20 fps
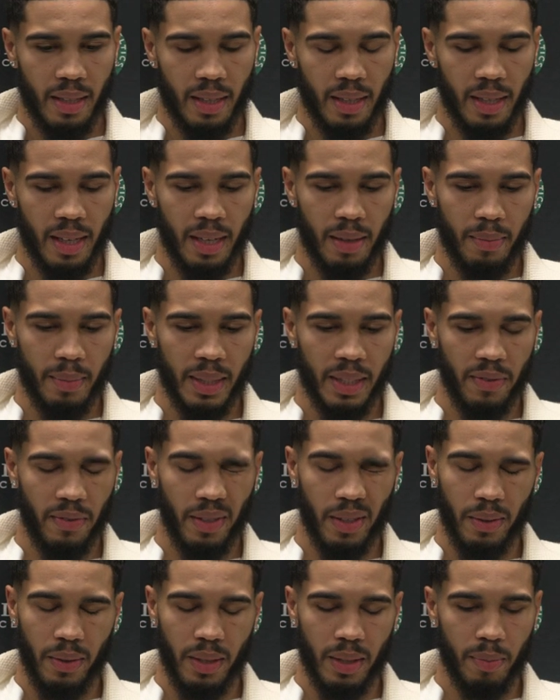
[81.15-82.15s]
a lot of missed
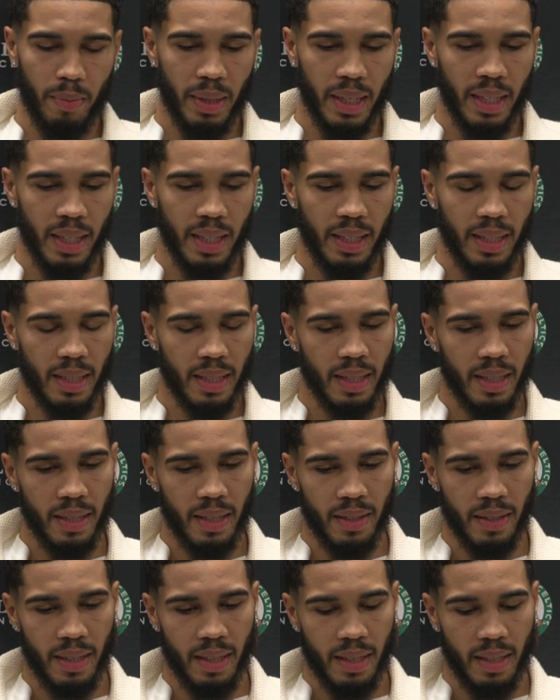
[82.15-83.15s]
floaters, bunnies,
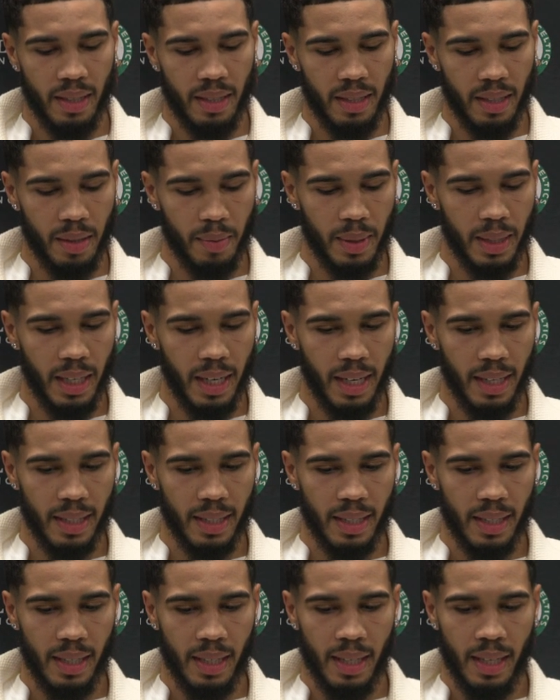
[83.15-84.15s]
jump shots.
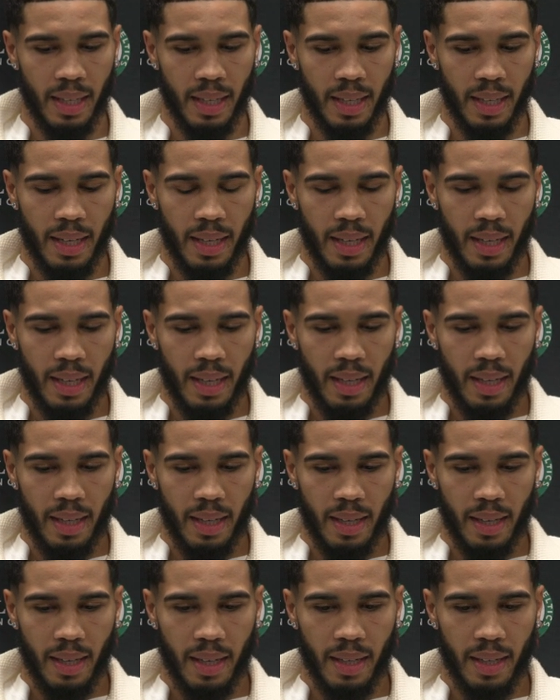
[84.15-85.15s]

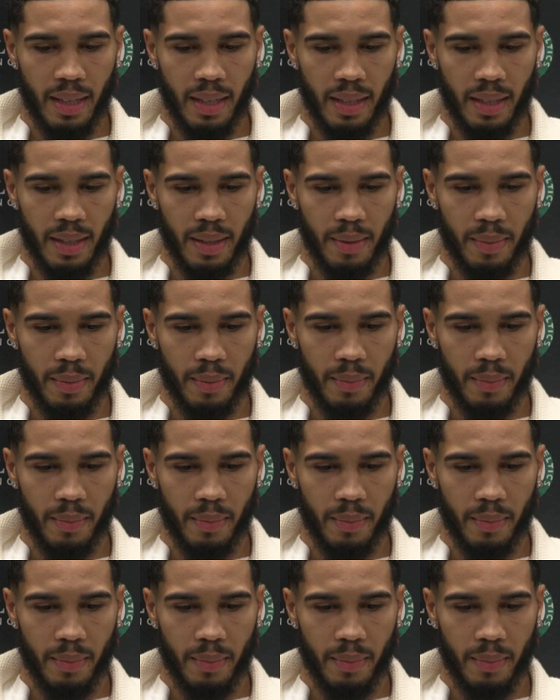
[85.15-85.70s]
I